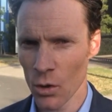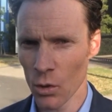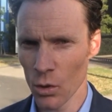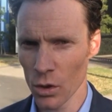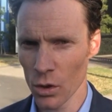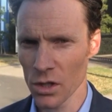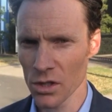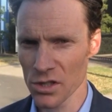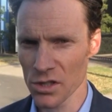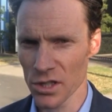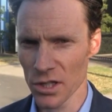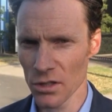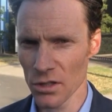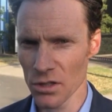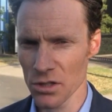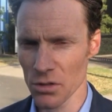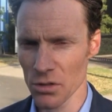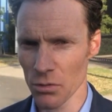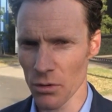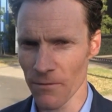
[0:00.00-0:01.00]
We will
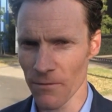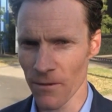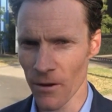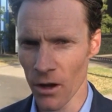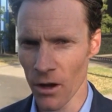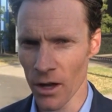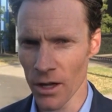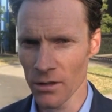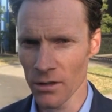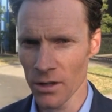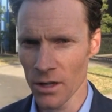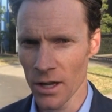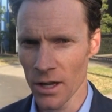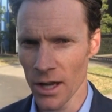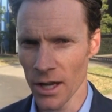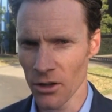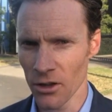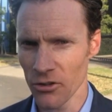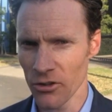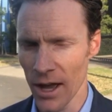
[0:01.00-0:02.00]
continue to refine
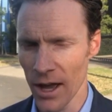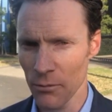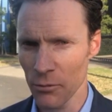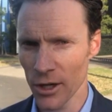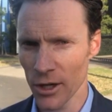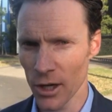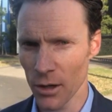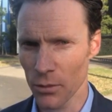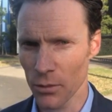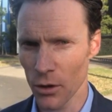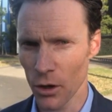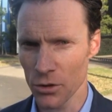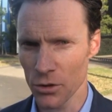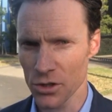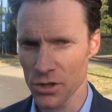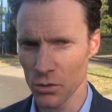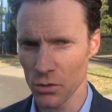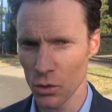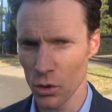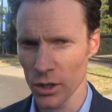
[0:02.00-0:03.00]
and adapt our
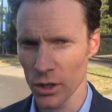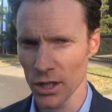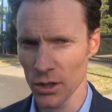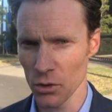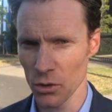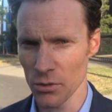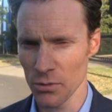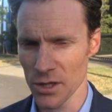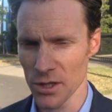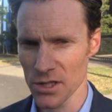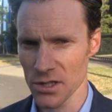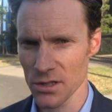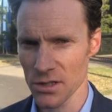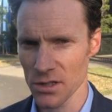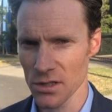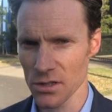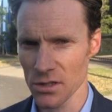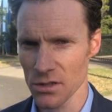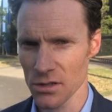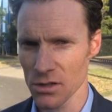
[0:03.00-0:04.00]
approach to working with
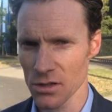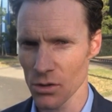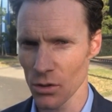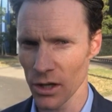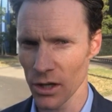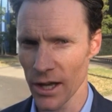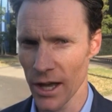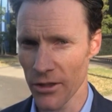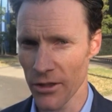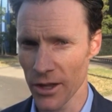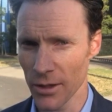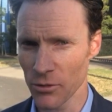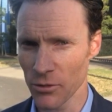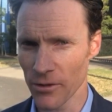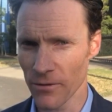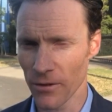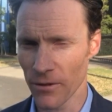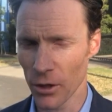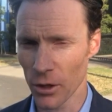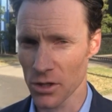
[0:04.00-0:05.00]
businesses to allow them
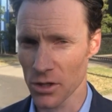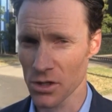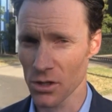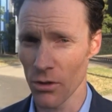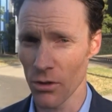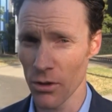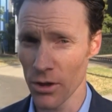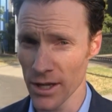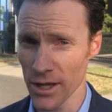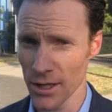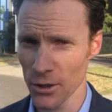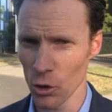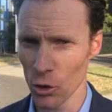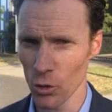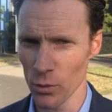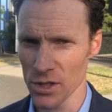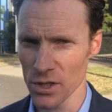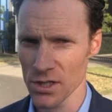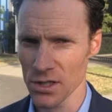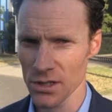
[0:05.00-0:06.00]
to focus on their
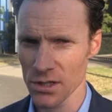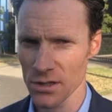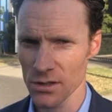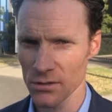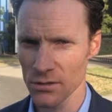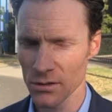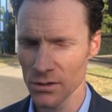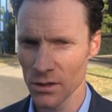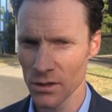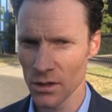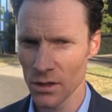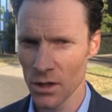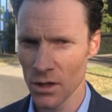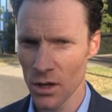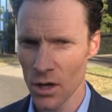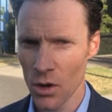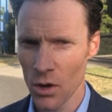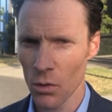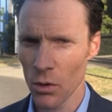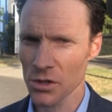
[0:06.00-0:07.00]
core business,
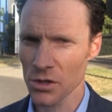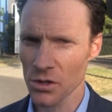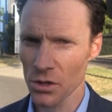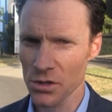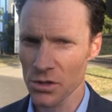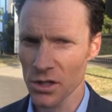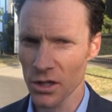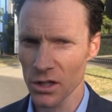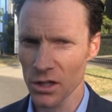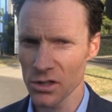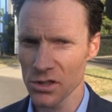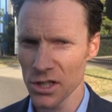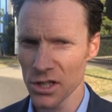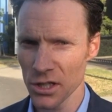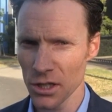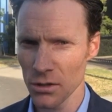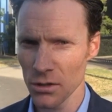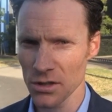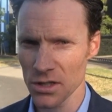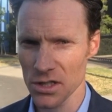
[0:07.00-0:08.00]
whilst also
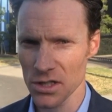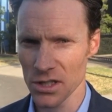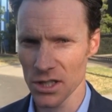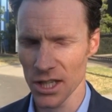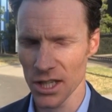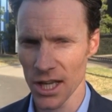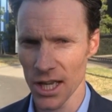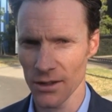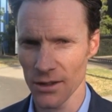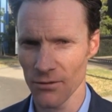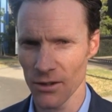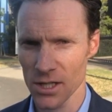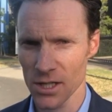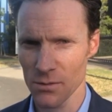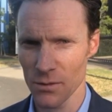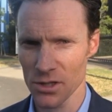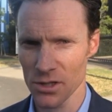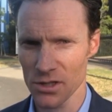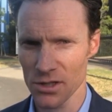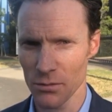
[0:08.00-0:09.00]
continuing to seek out
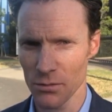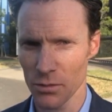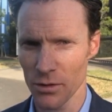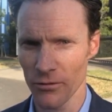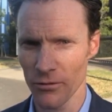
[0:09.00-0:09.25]
investments that